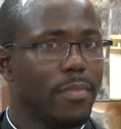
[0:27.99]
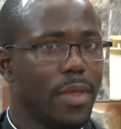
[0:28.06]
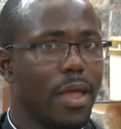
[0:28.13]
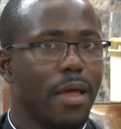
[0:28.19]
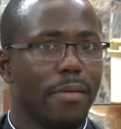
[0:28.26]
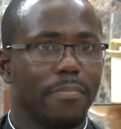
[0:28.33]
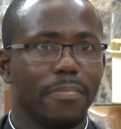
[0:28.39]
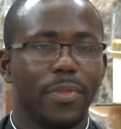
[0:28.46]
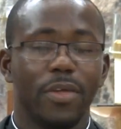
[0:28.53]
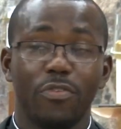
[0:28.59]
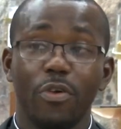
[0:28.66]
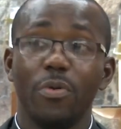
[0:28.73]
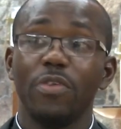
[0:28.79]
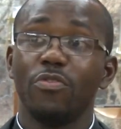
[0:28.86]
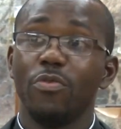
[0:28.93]
Yeah, it's
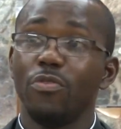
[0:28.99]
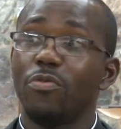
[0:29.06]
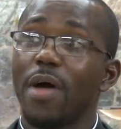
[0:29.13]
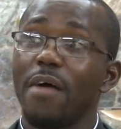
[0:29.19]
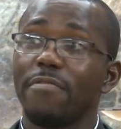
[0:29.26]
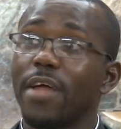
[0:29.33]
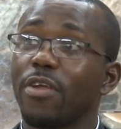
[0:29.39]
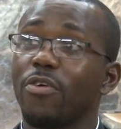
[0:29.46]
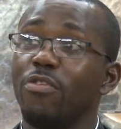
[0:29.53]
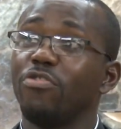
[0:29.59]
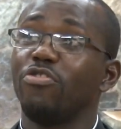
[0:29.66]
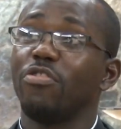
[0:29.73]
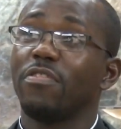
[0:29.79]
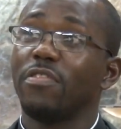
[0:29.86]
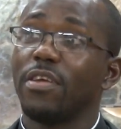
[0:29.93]
always good to have that
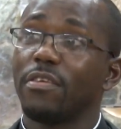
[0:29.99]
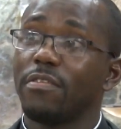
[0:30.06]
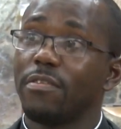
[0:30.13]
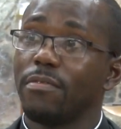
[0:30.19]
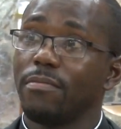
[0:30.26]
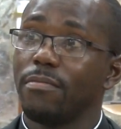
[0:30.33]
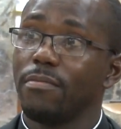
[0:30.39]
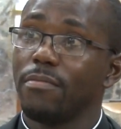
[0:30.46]
consciousness.